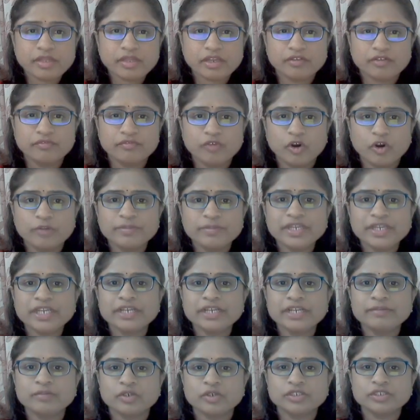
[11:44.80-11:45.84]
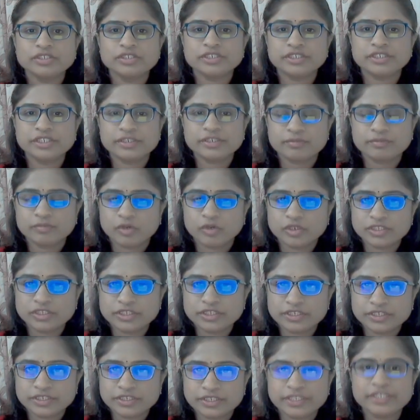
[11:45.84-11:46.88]
Warming and
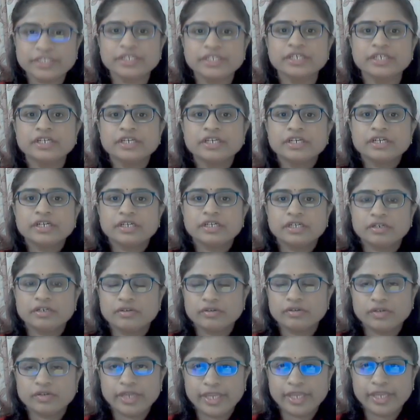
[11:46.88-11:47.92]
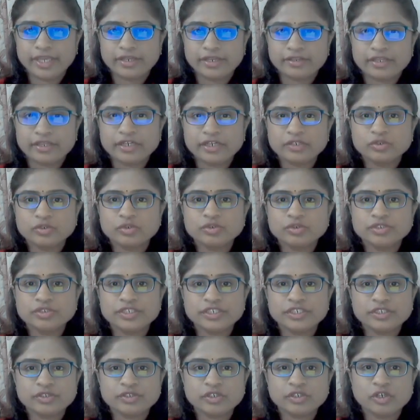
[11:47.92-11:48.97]
moistening air that goes
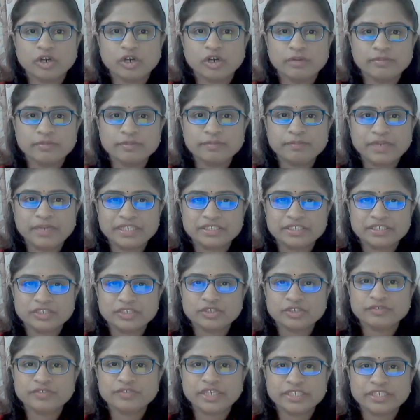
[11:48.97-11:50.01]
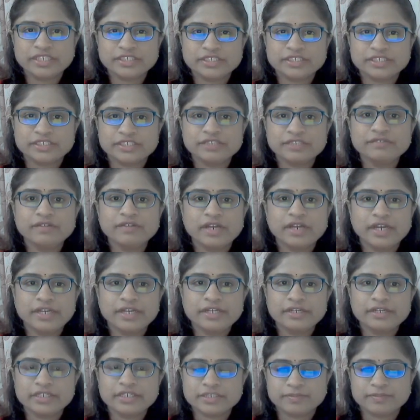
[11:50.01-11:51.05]
into the common passage of digestive
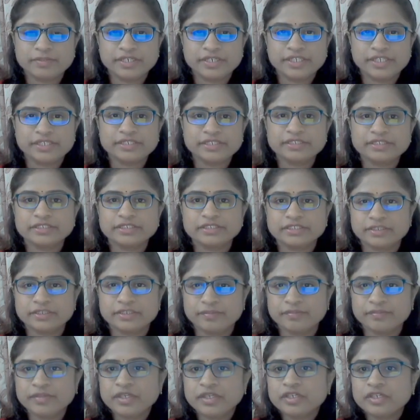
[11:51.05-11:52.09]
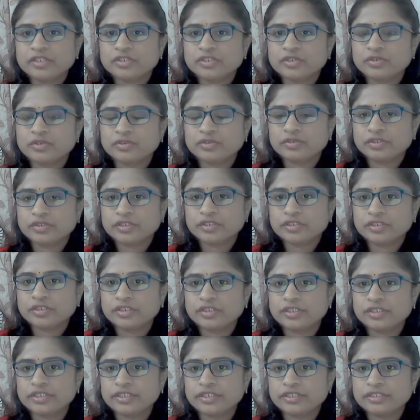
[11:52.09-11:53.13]
and respiratory system. So
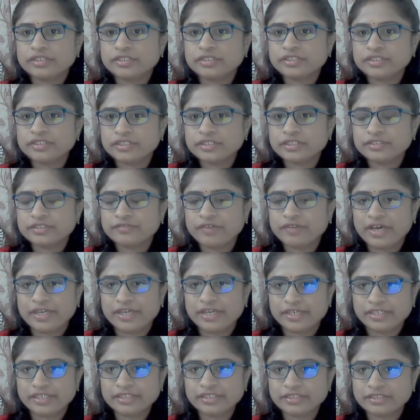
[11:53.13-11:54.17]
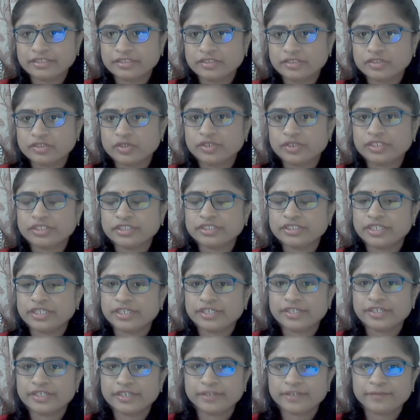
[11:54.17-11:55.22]
this is pharynx, so it is
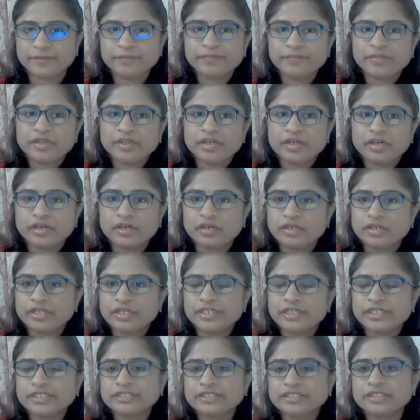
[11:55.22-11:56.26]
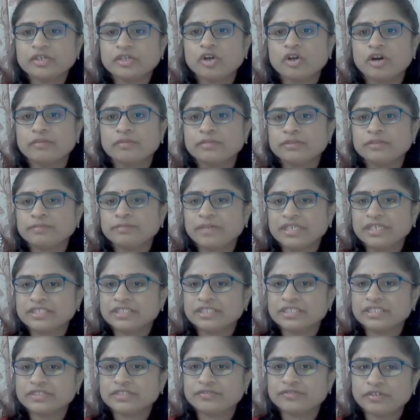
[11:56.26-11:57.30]
entering. It is the common
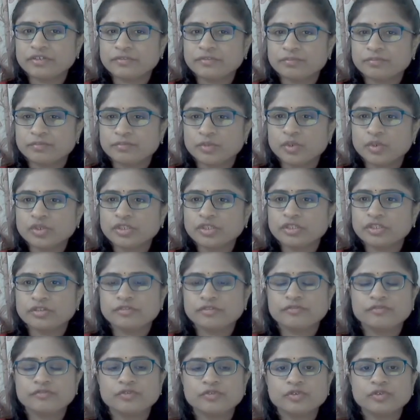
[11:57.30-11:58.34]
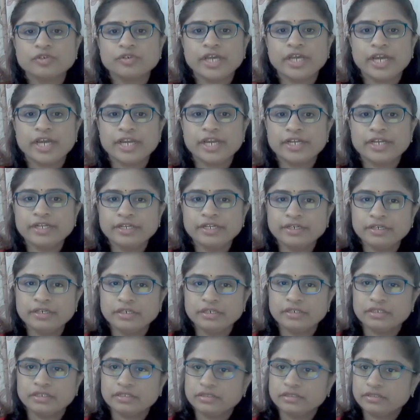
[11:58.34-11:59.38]
passage for both food and
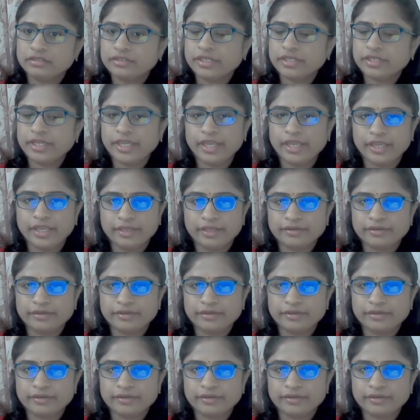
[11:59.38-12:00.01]
the air.